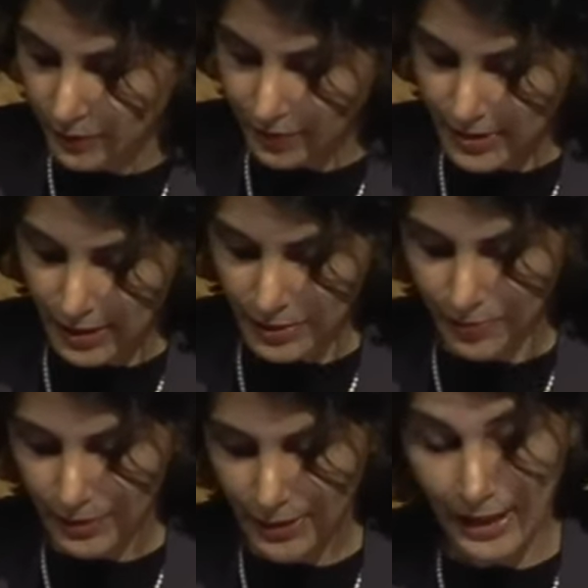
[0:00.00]
physics
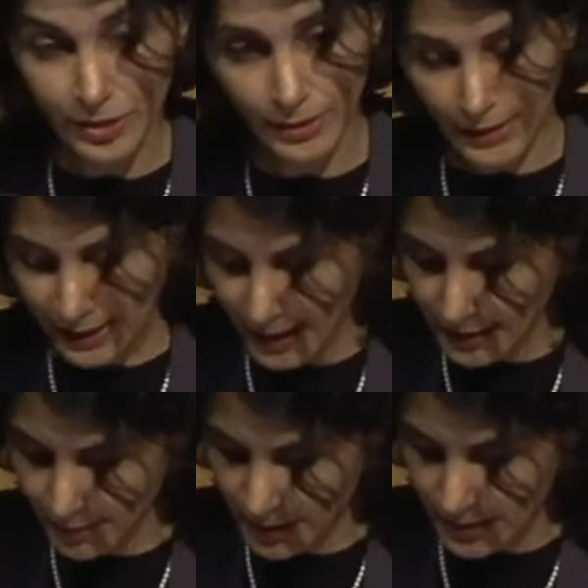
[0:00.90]
for the national
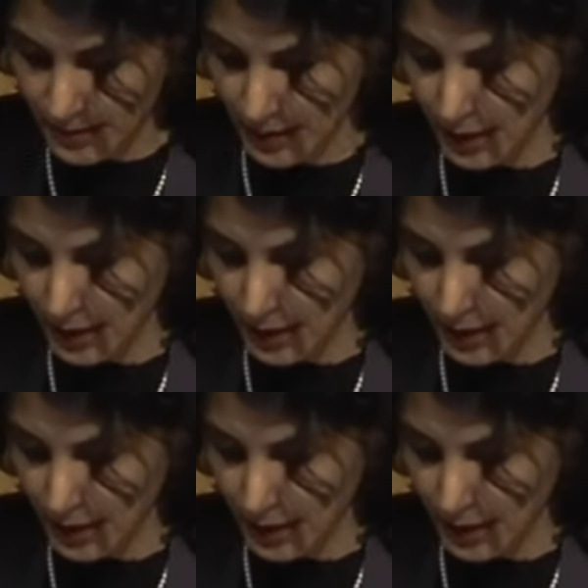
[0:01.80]
academies,